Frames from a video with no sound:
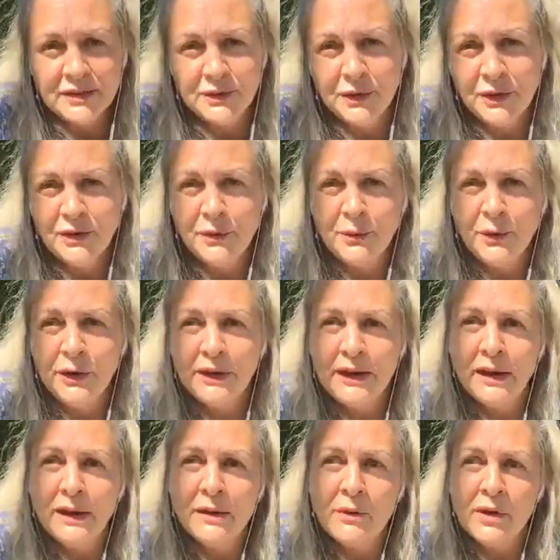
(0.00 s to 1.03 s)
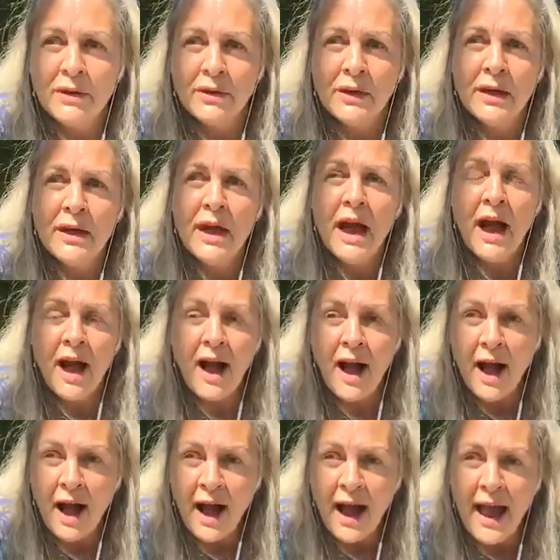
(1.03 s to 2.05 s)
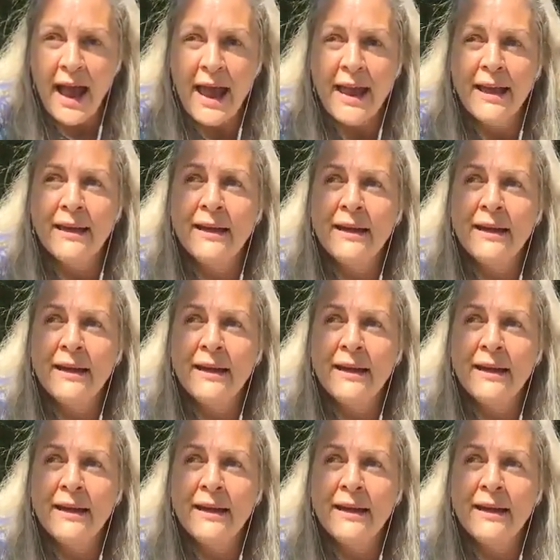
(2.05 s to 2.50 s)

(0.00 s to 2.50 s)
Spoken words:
or you're working with high